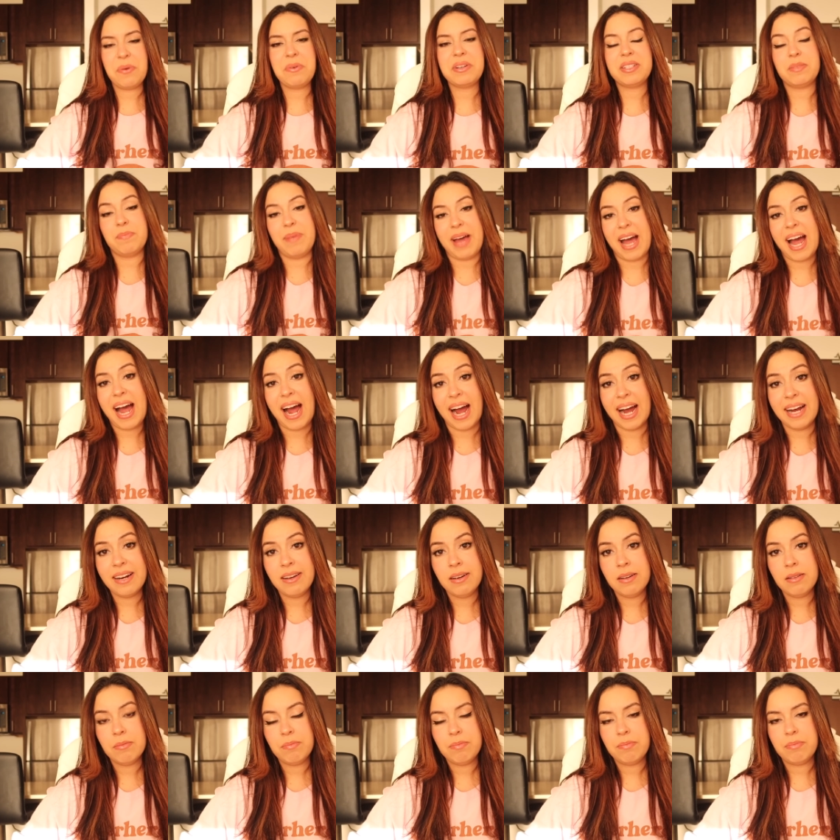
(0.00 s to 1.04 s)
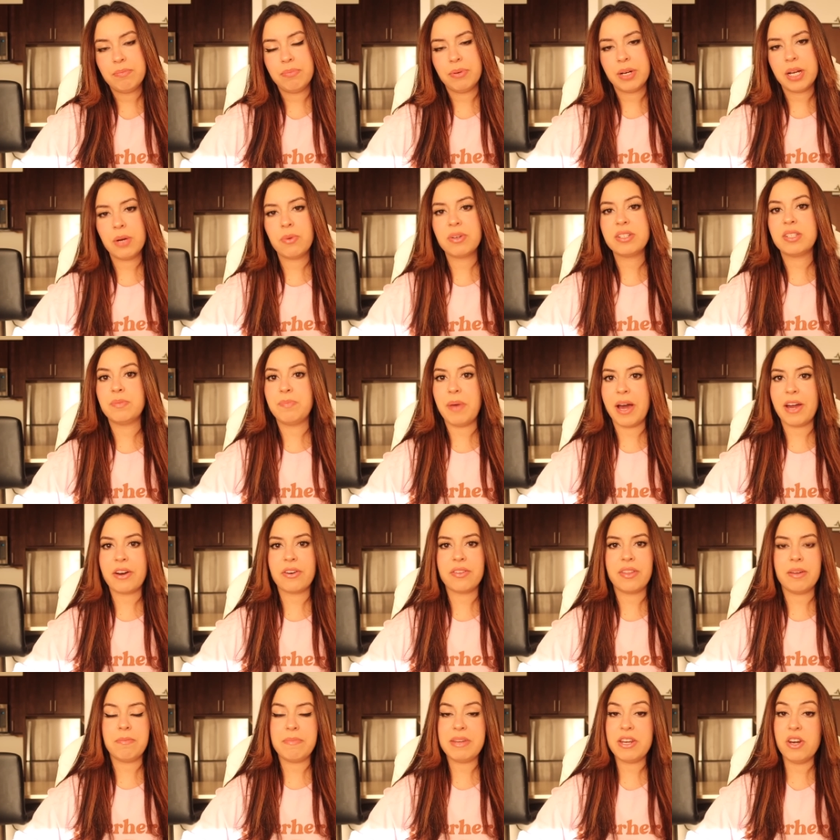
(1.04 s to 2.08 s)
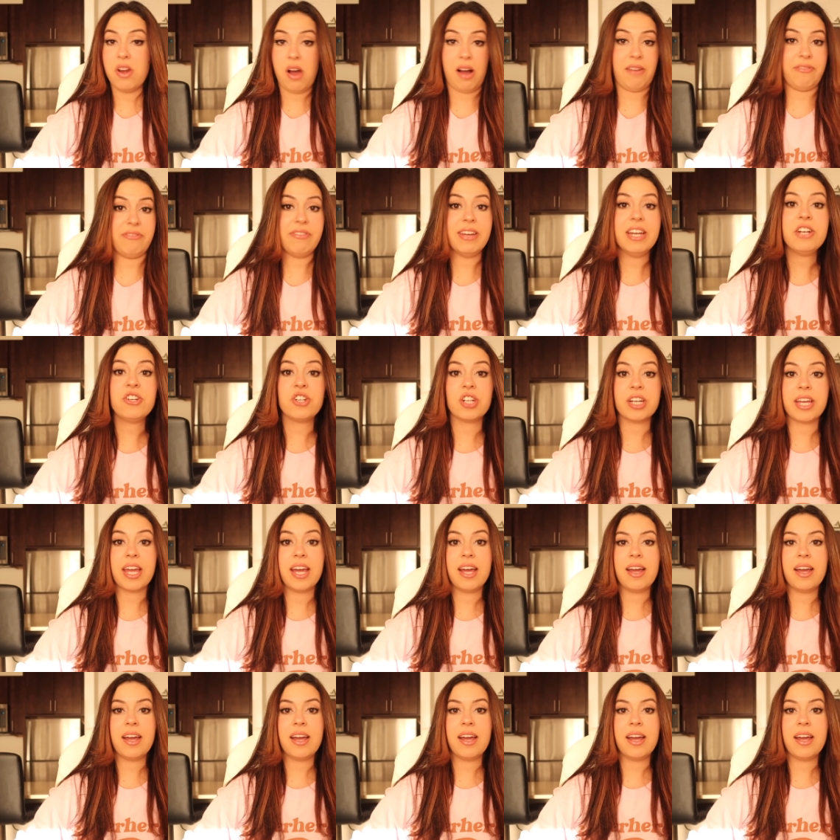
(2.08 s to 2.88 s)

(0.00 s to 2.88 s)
It was bad, but it was better than me not finishing